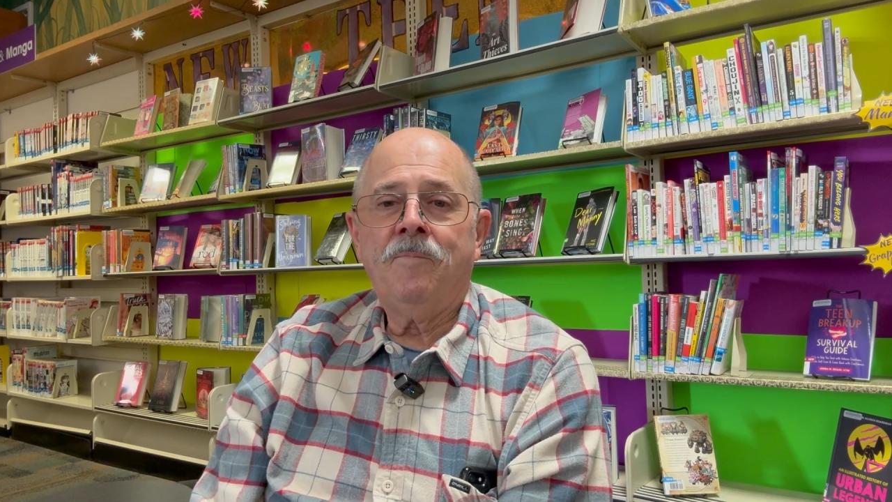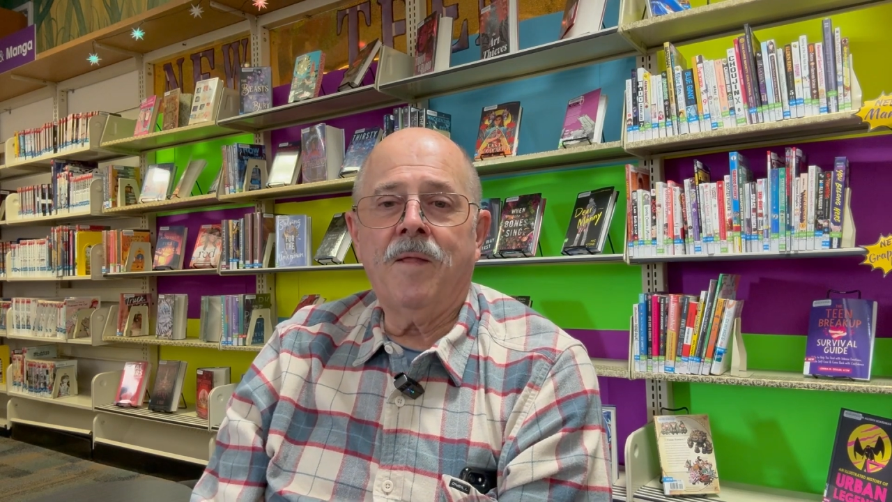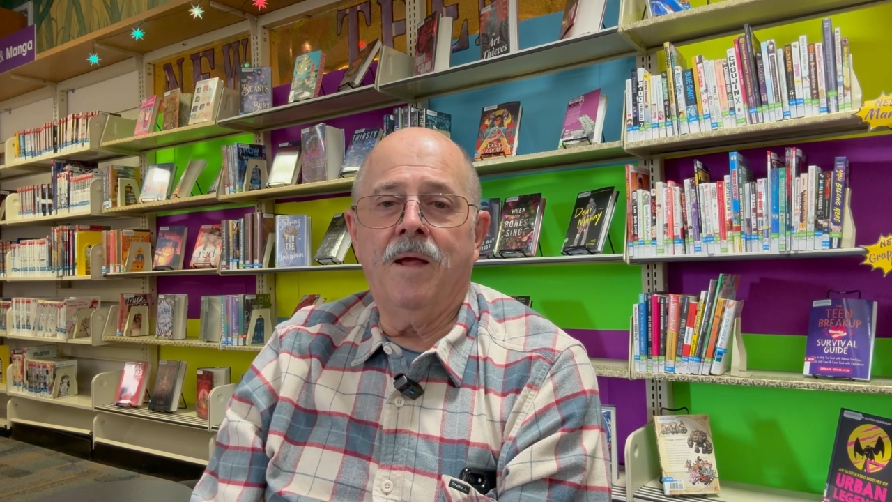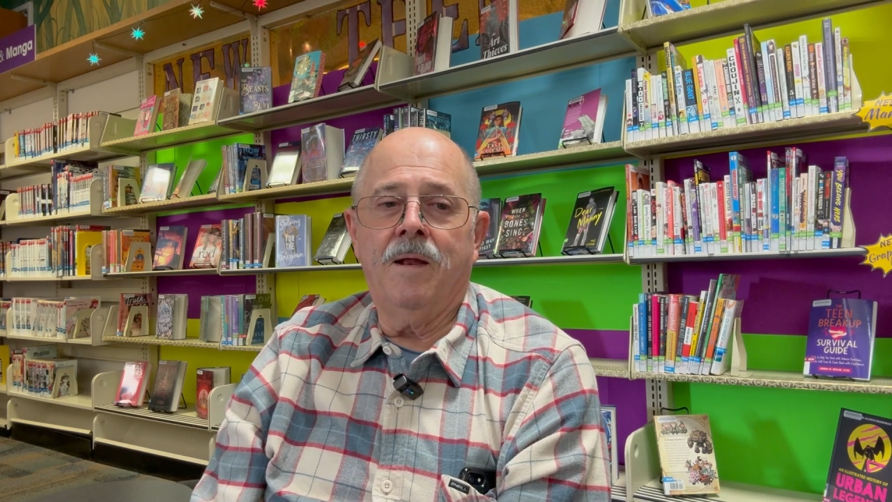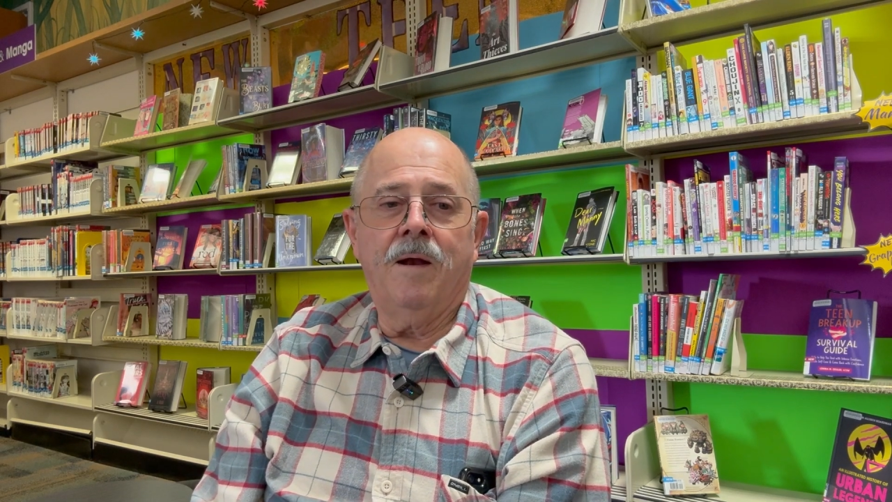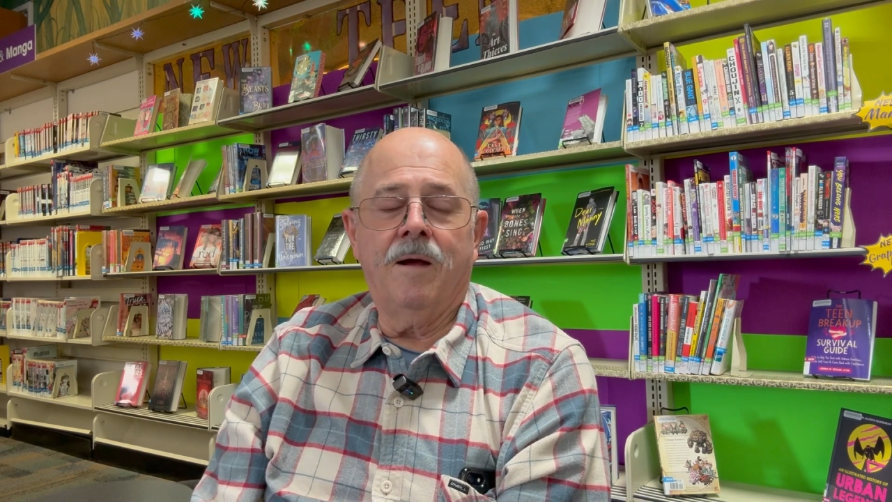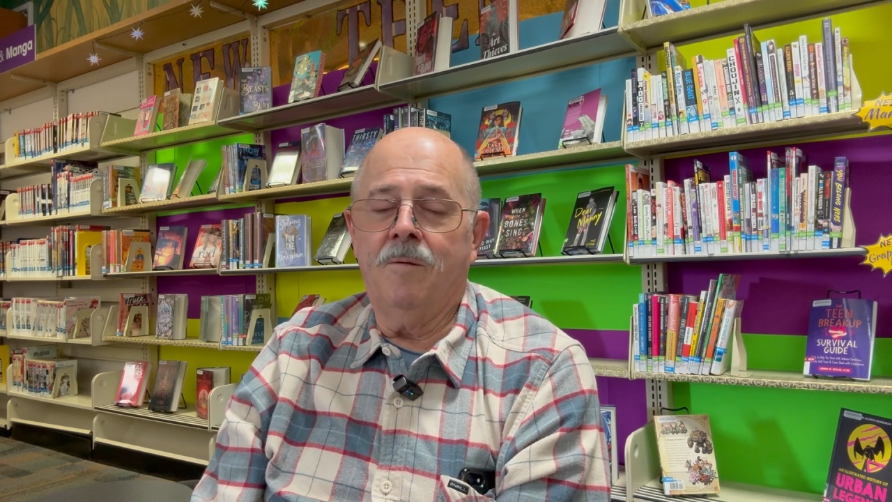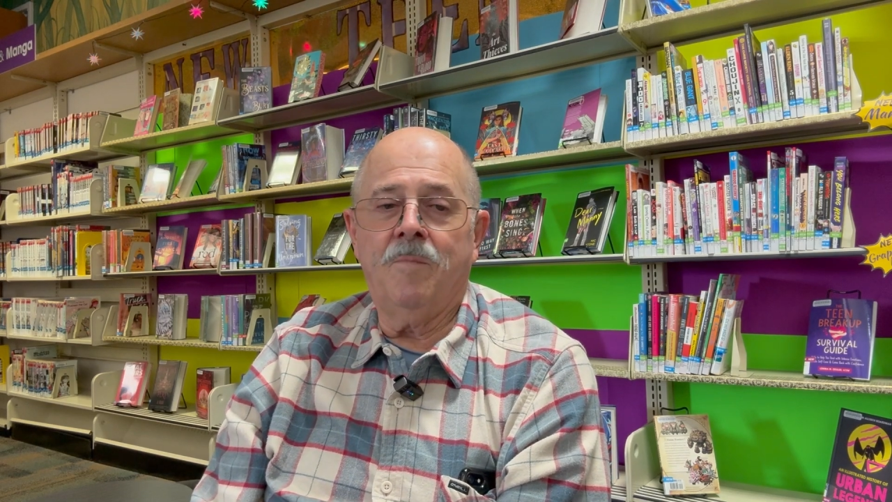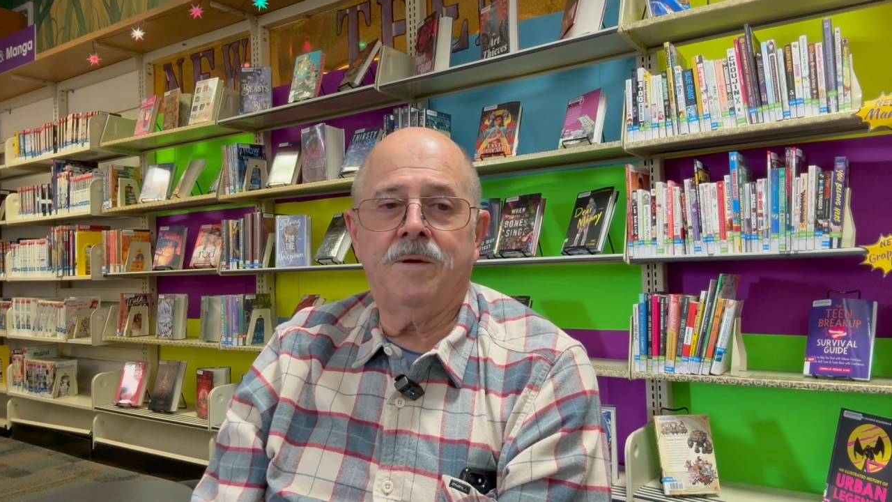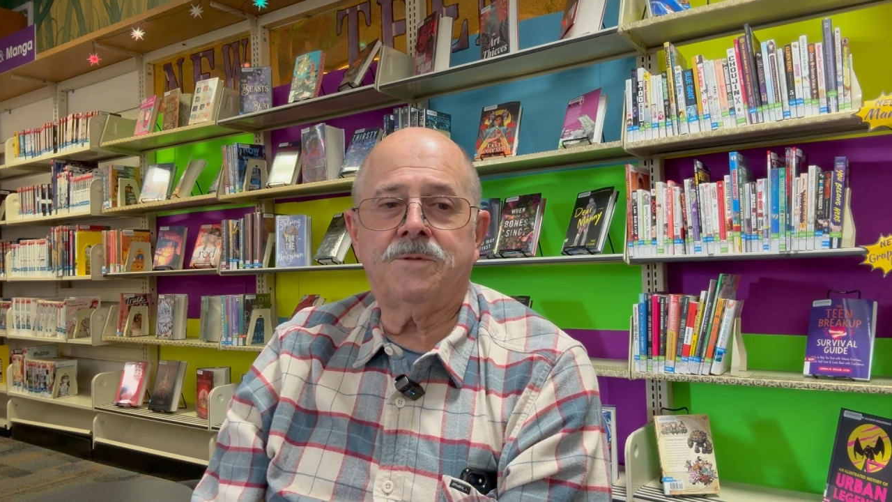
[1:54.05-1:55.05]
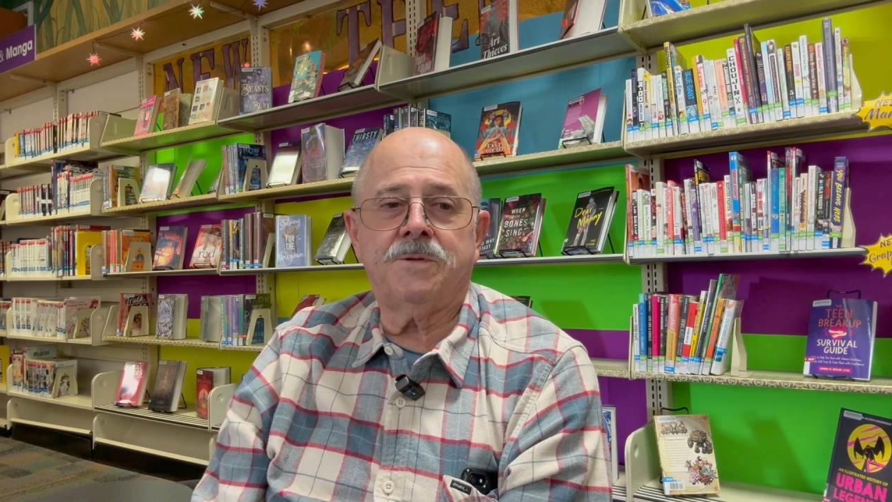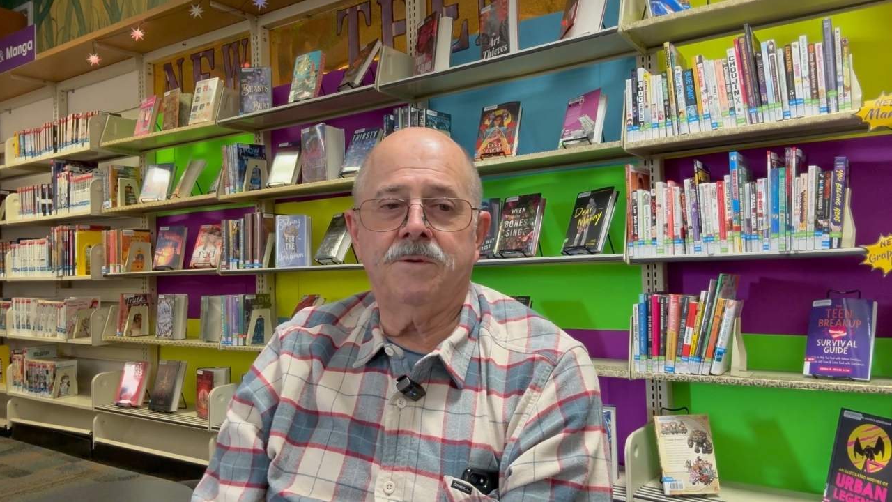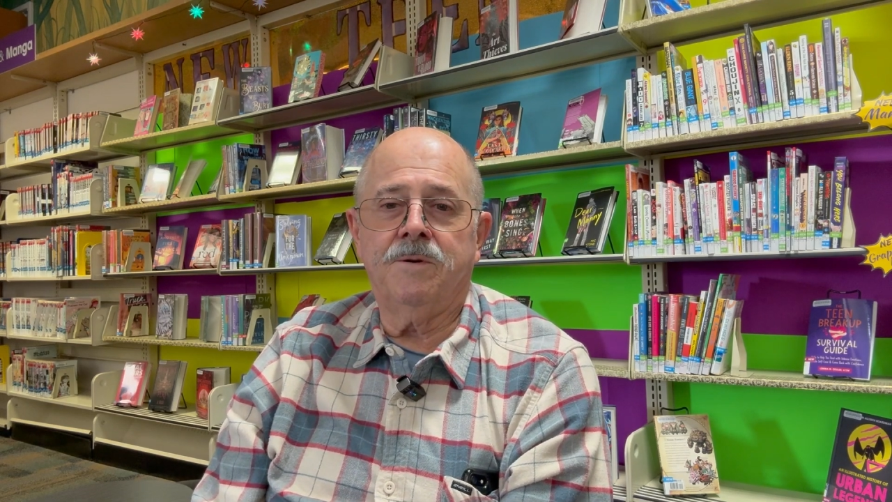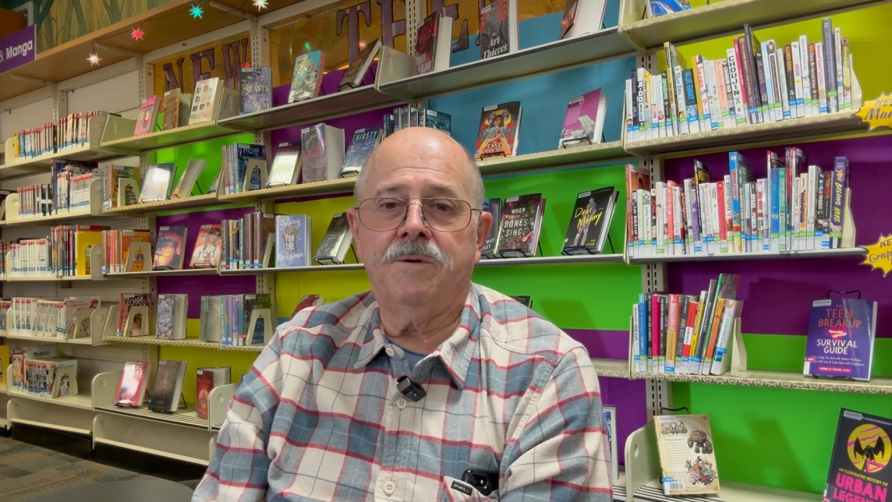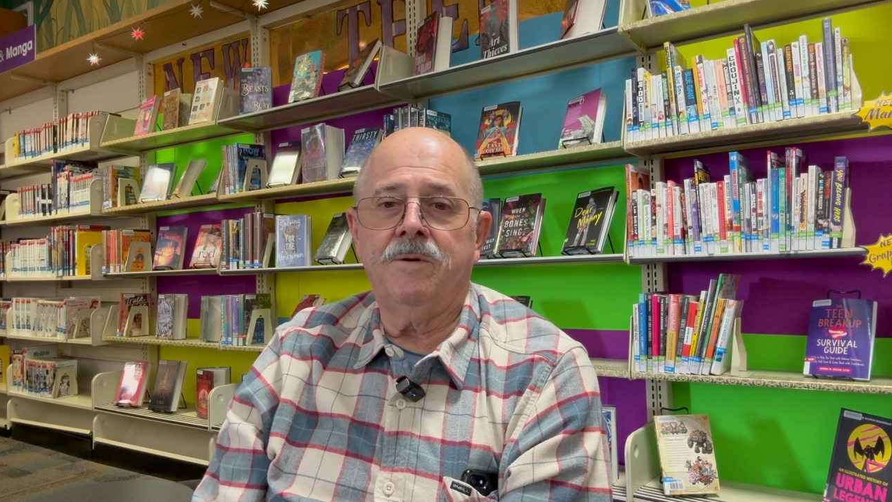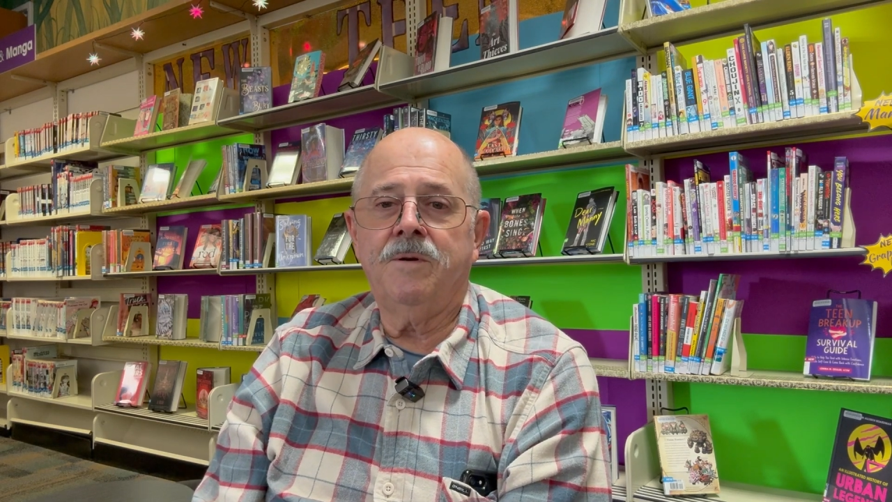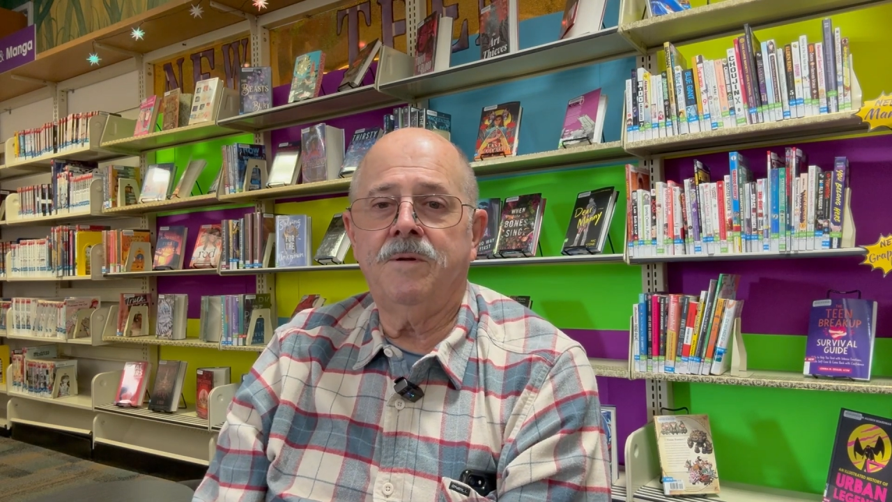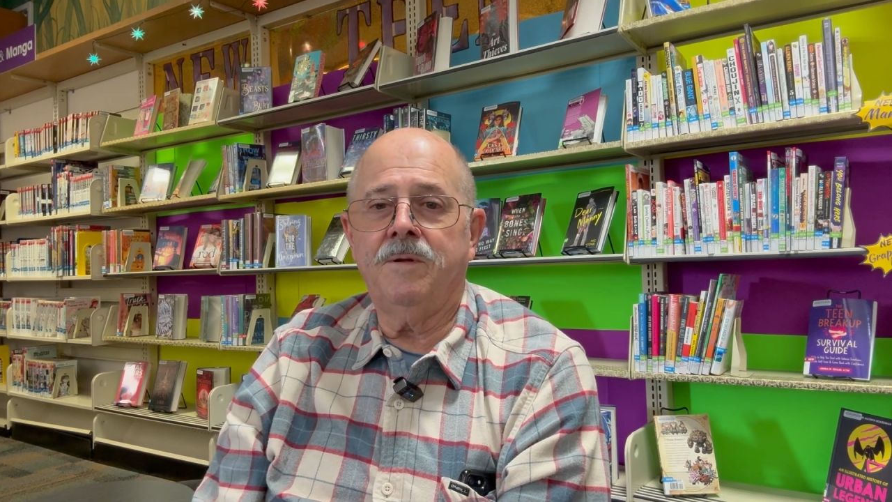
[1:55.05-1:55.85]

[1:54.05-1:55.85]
And I'm not sure